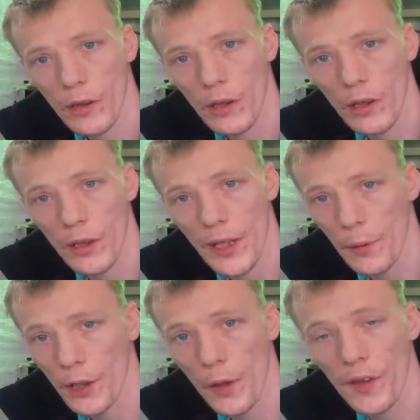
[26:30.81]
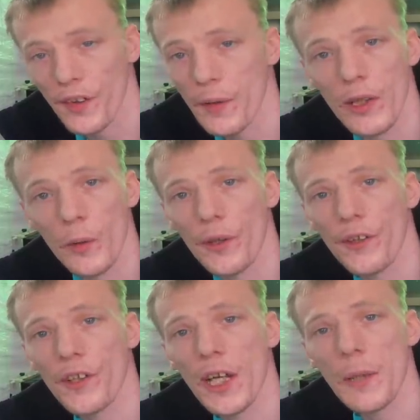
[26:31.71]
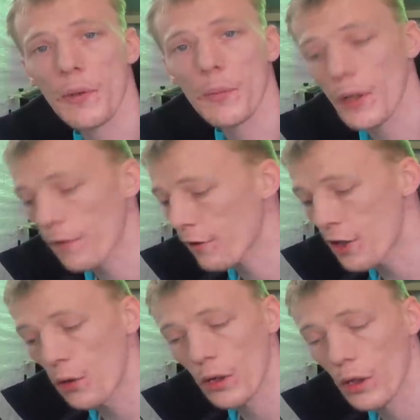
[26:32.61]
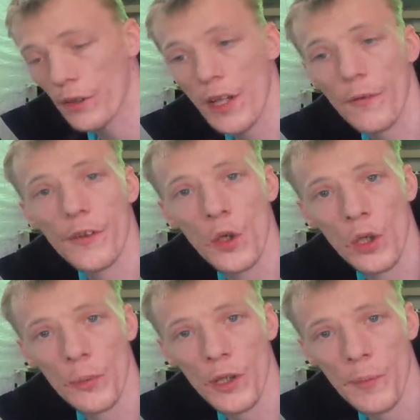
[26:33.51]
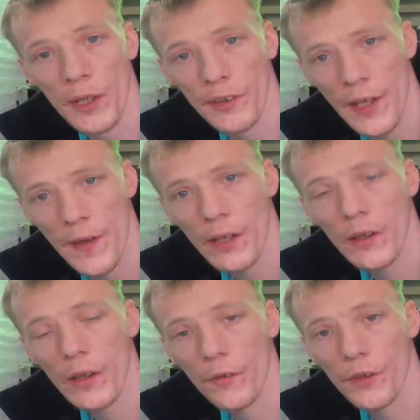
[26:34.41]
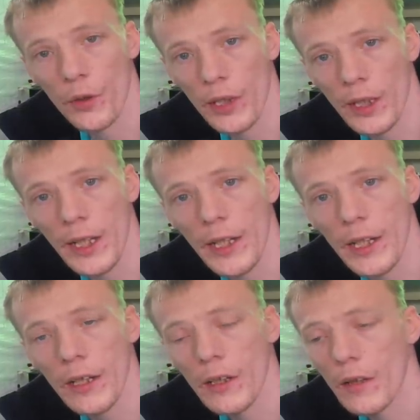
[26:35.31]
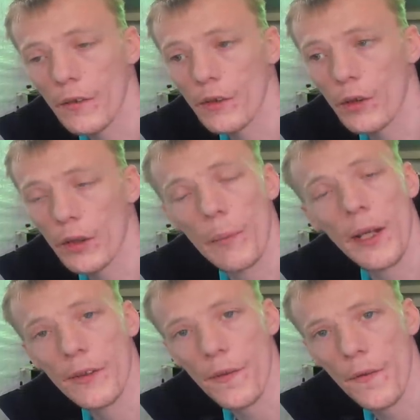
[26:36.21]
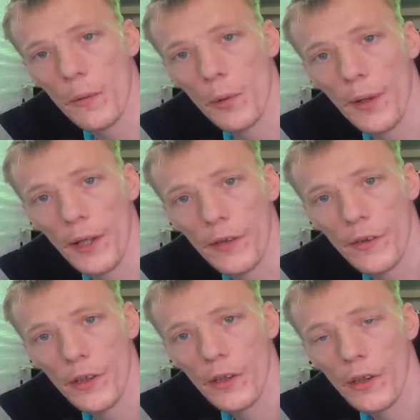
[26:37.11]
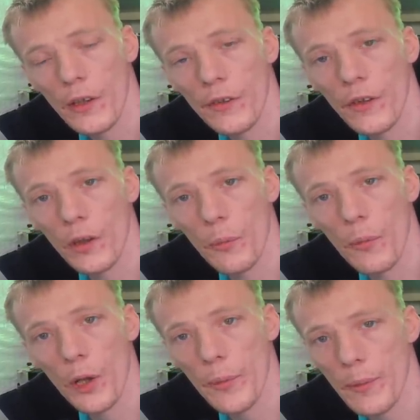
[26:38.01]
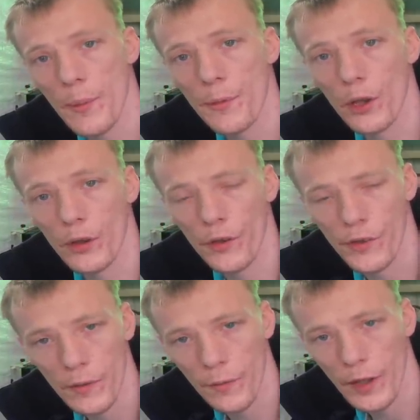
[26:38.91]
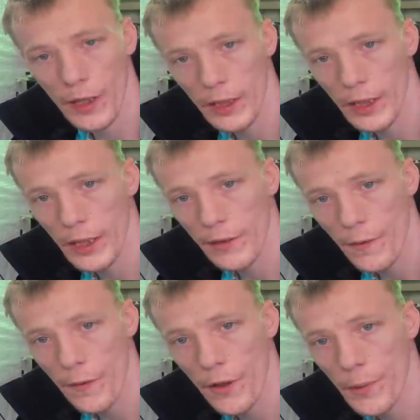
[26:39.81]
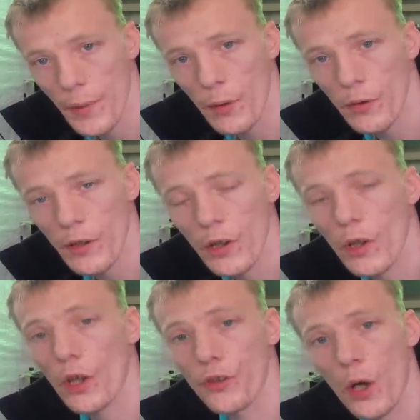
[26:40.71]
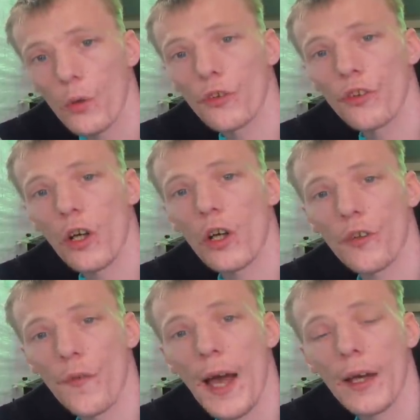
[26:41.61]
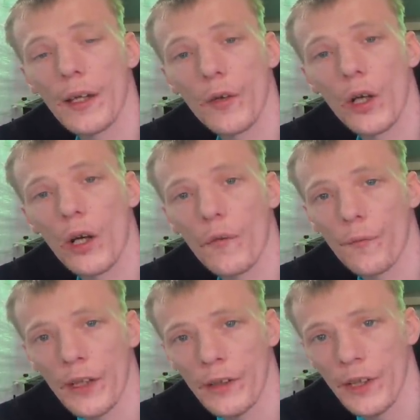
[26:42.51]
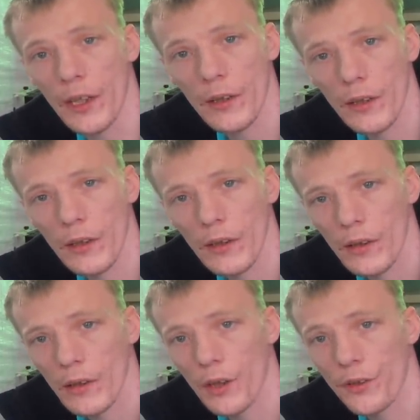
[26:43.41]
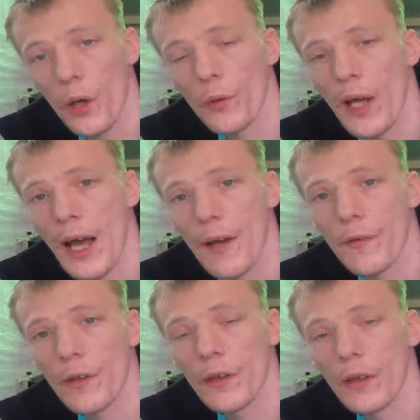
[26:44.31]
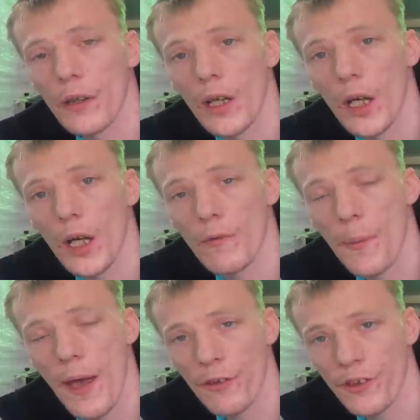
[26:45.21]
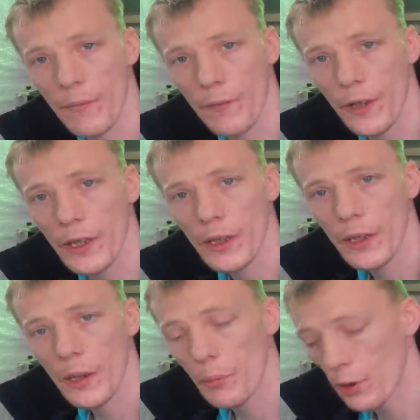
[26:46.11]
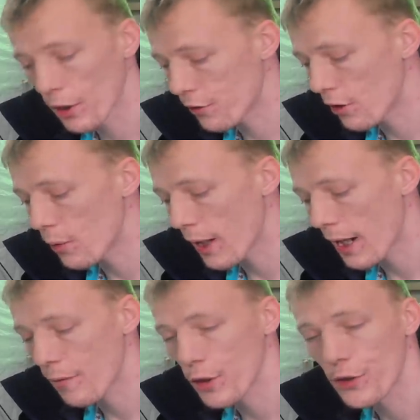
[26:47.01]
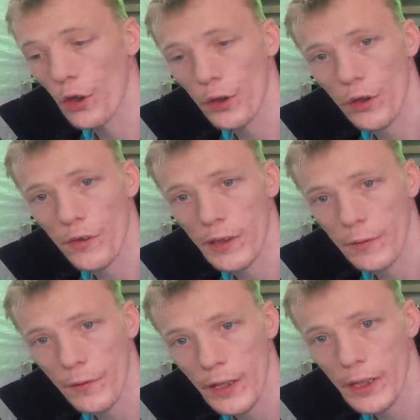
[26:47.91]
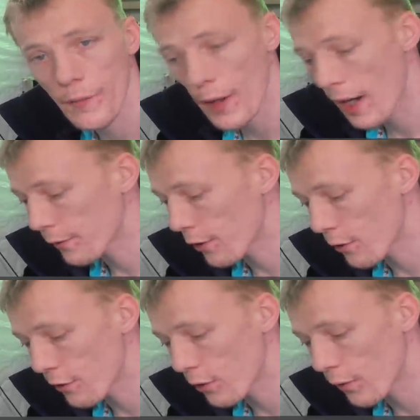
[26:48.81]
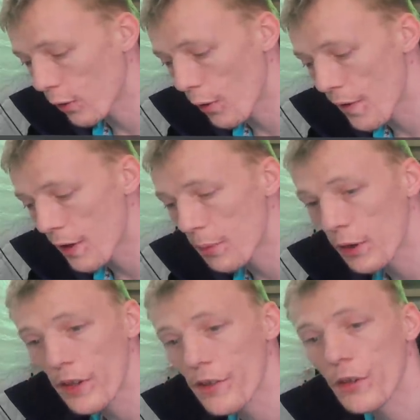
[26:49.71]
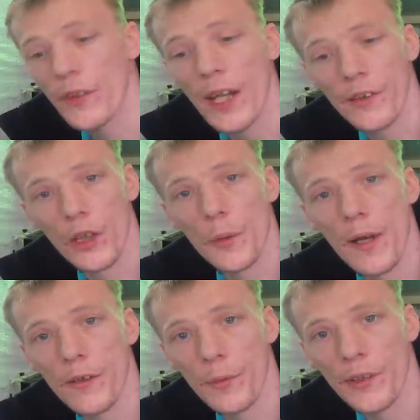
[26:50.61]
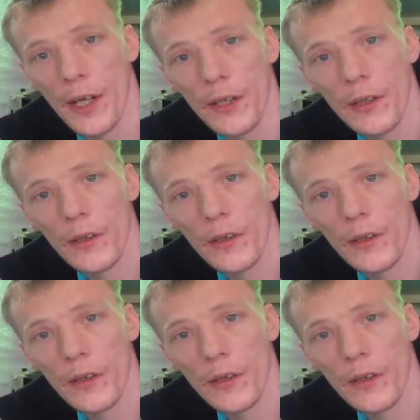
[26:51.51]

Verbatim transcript: Uh, now I know that seems a little bit steep, but I've still, like I said, I've still got to put this back together. I've still got to clean it. I've still got to replace the thermal paste. So my minimum diagnostic fee is £30. I don't charge that if I can't fix it. I don't have a repair attempt fee, but I do have a diagnostic fee if I have to do stuff like this because it still takes time out of my day.